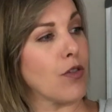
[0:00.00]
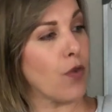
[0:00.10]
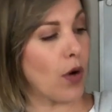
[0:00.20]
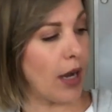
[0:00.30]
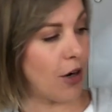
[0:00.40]

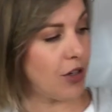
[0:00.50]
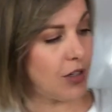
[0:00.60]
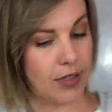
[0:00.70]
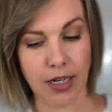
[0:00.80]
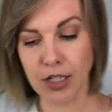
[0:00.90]
for
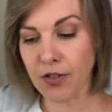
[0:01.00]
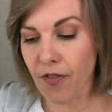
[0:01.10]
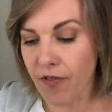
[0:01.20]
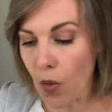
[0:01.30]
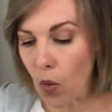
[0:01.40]
Heritage Studies
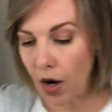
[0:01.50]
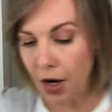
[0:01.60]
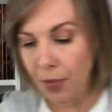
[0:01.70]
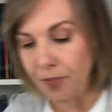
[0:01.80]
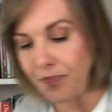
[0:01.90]

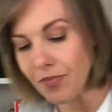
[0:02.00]
4.